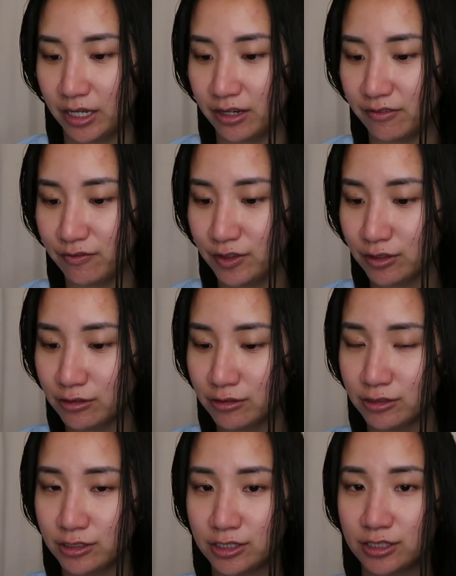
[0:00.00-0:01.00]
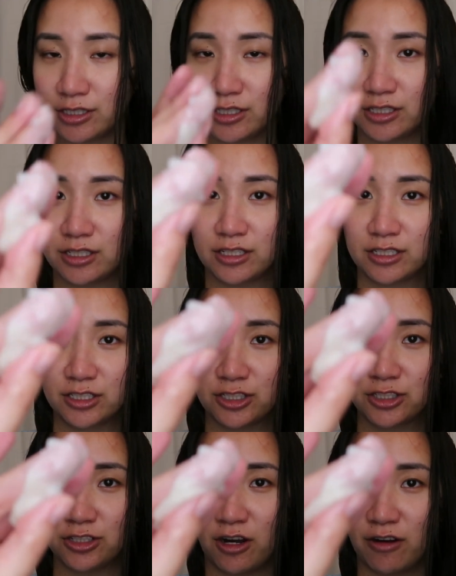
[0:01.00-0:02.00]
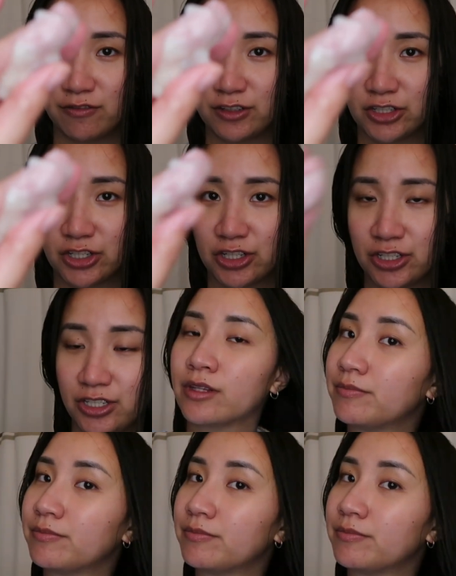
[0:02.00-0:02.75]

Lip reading: and it feels softer.